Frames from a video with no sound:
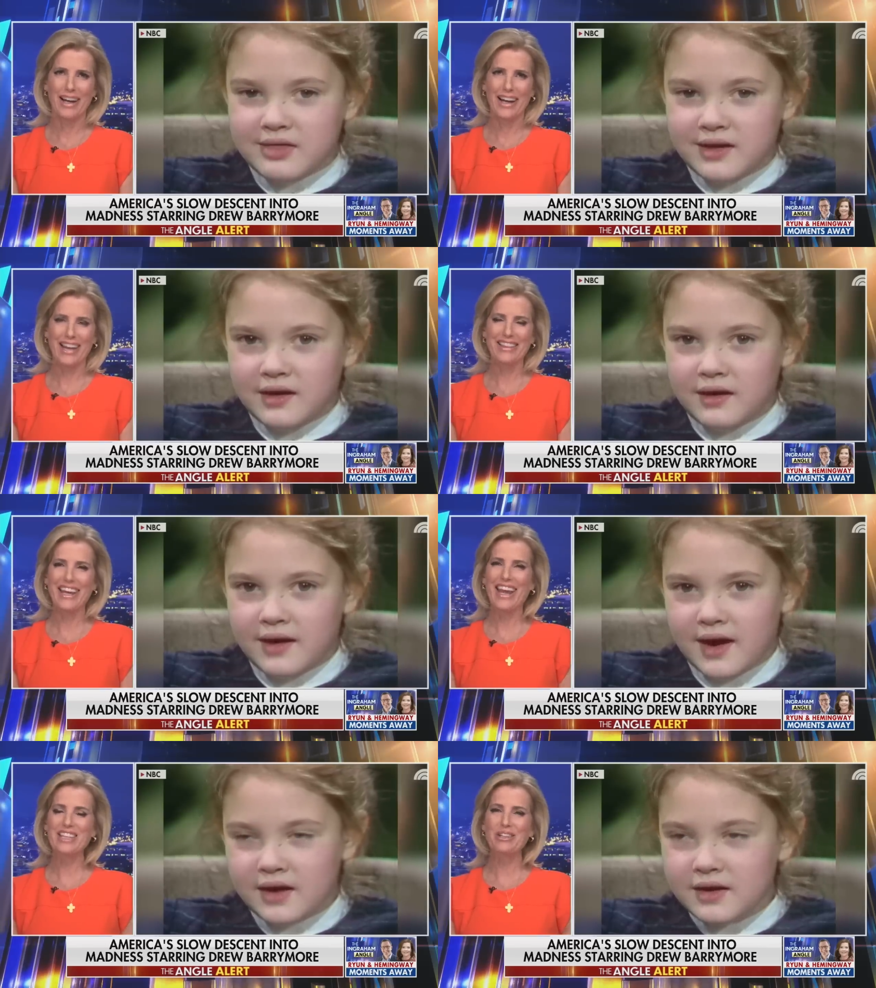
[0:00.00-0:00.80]
Speaker 1: At the
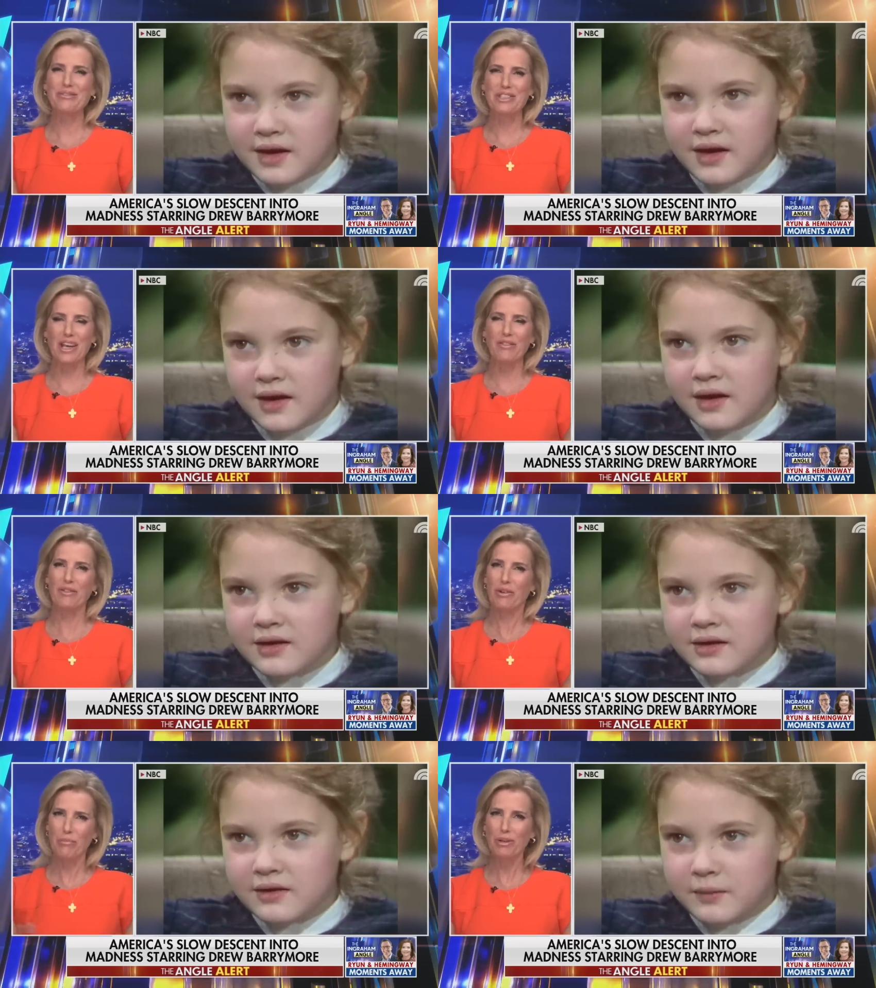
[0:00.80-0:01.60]
age of seven,
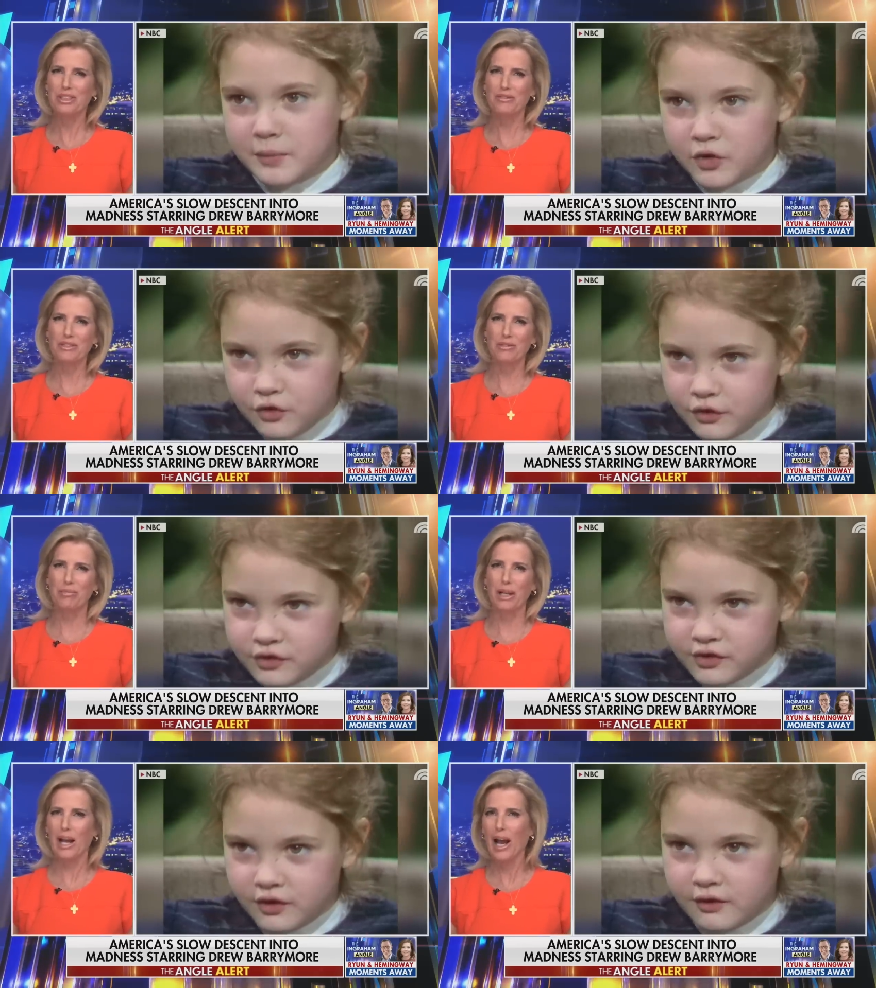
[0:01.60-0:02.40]
when most of us were
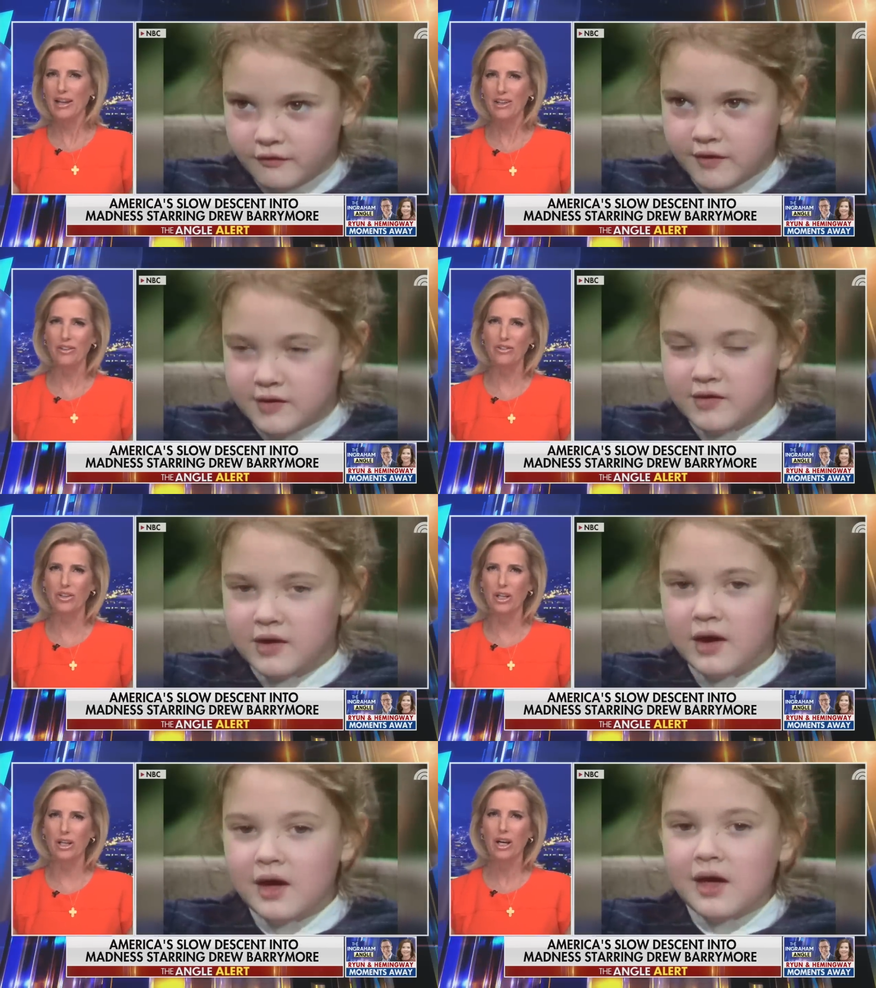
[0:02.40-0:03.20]
playing hide and go
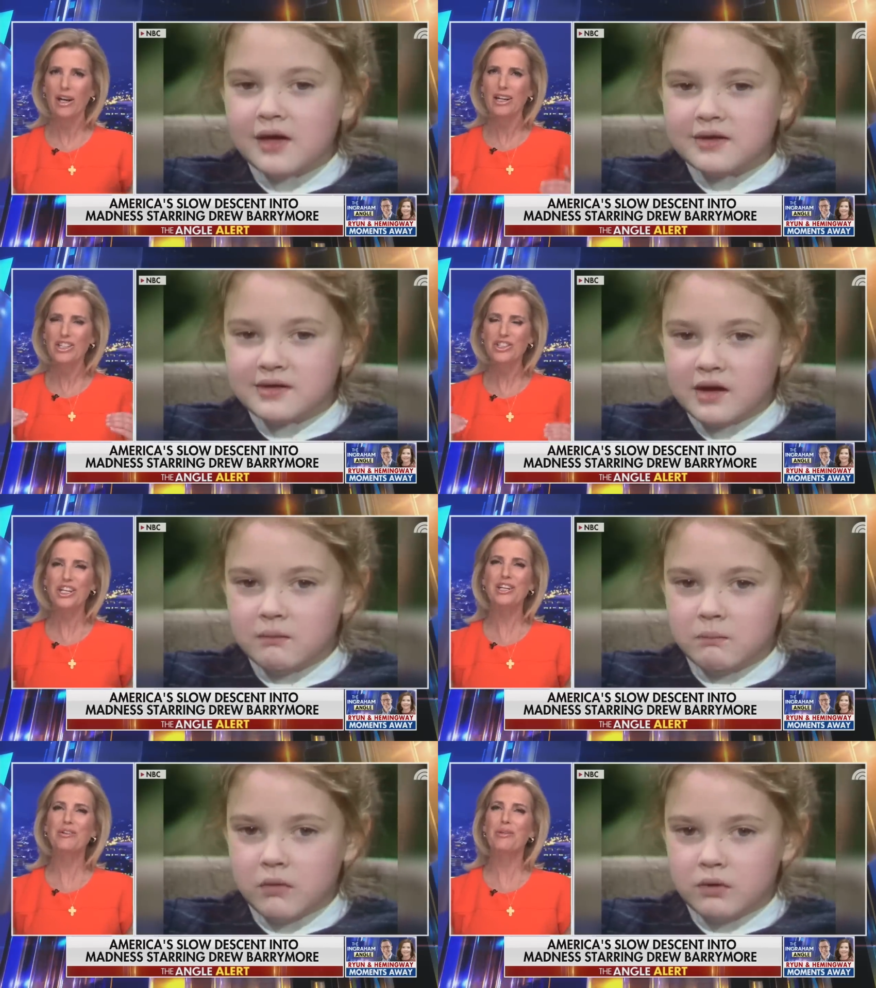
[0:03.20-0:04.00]
seek, she
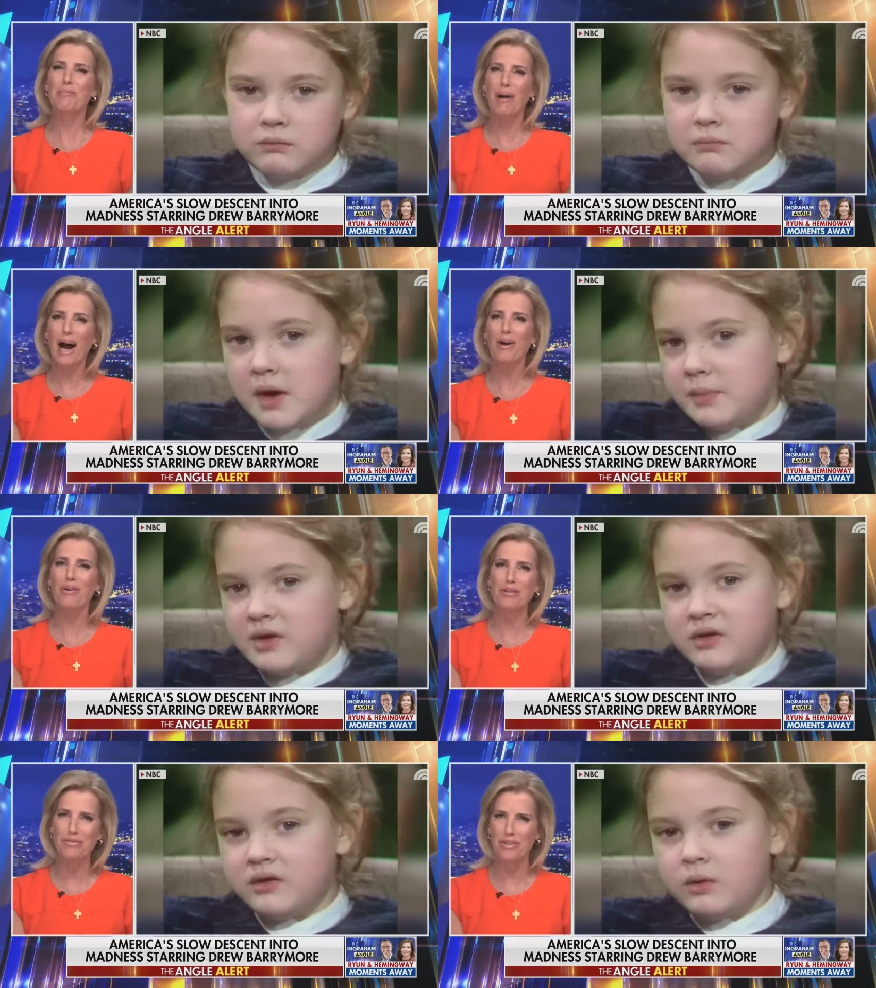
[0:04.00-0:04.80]
knew the power
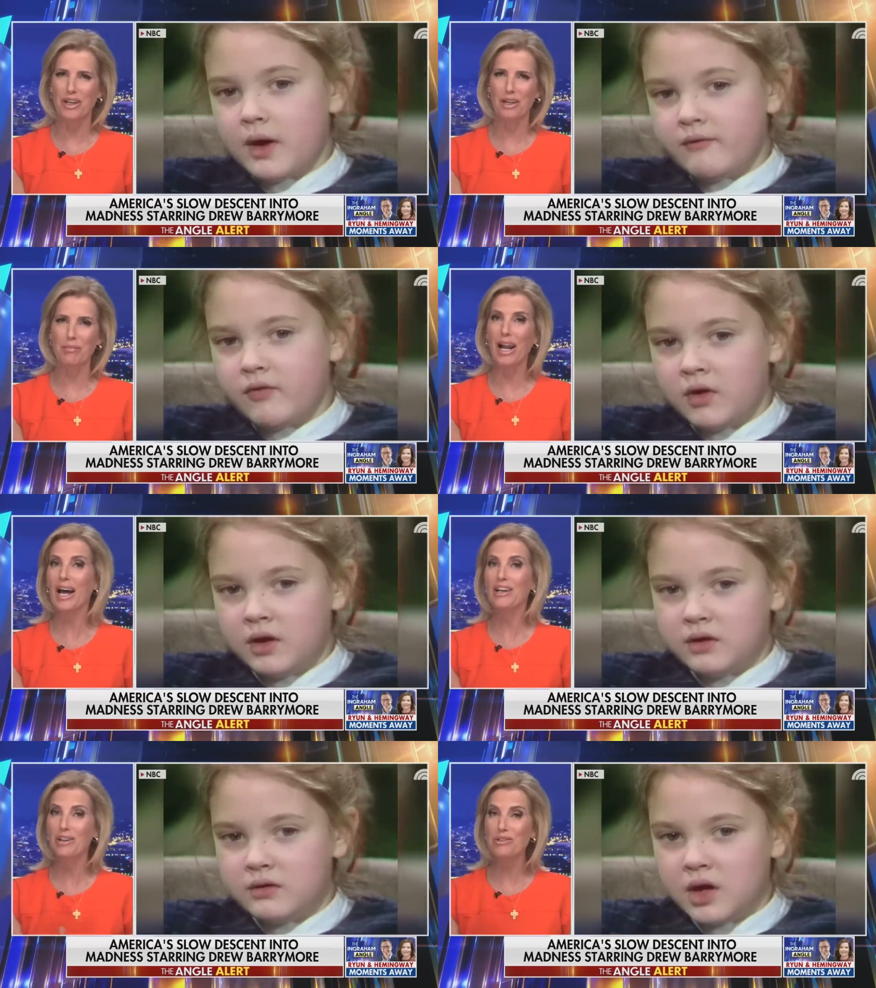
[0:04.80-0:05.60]
of film and how
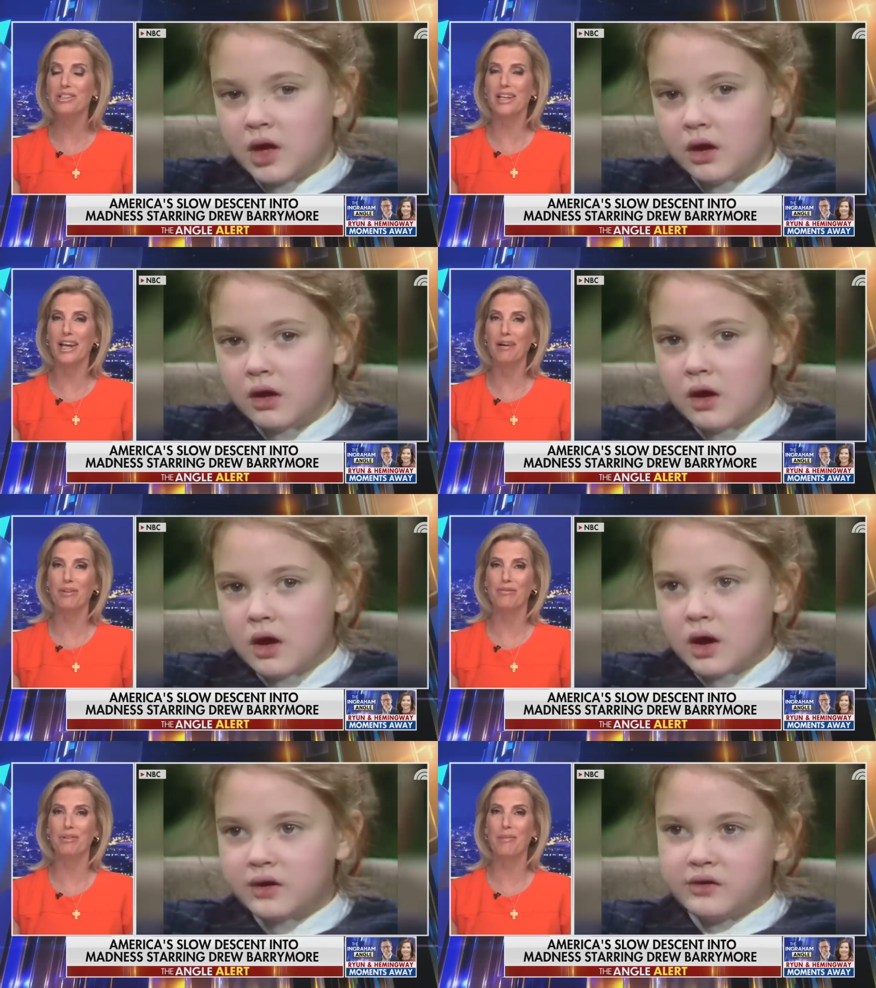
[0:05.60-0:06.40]
to use the
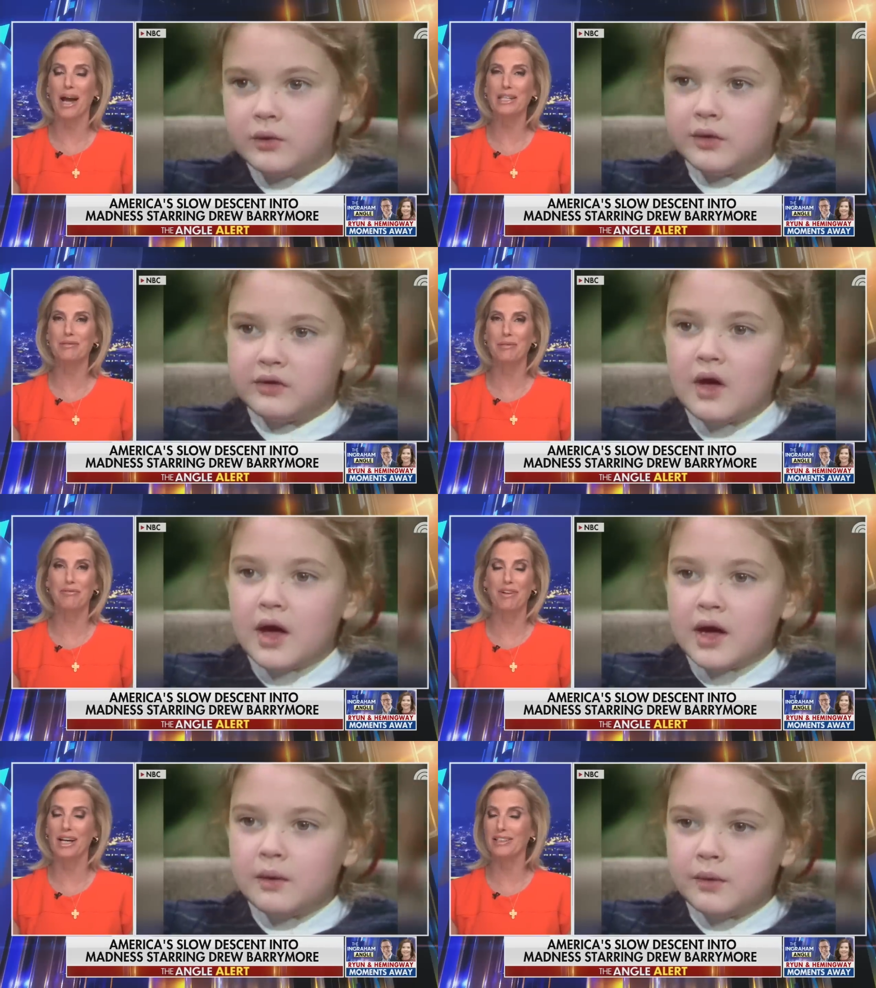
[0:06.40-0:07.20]
camera for maximum
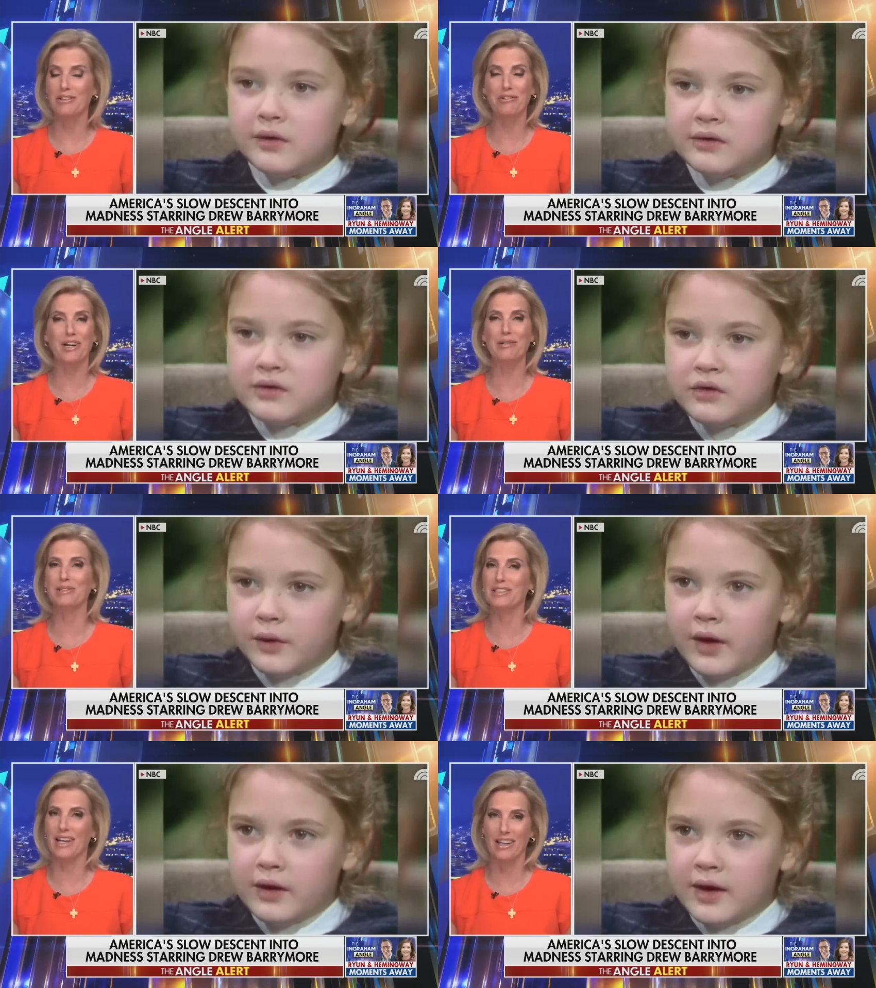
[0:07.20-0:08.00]
effect. Incredibly
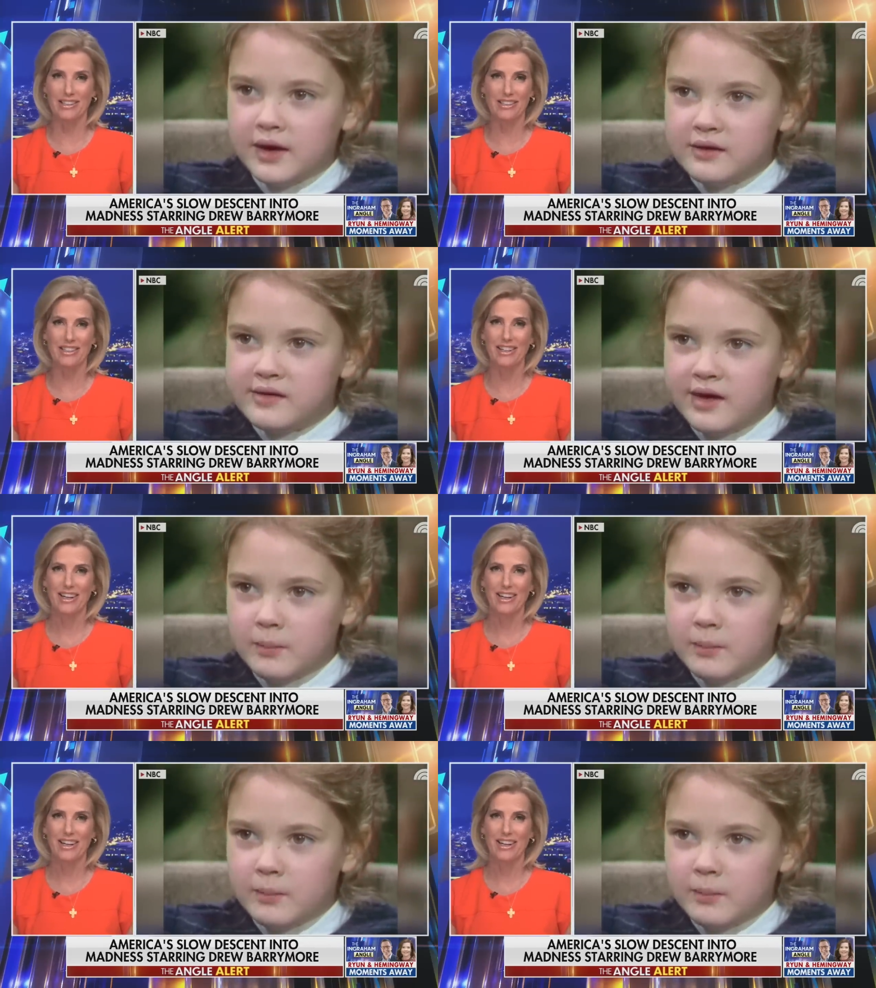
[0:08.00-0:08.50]
talented.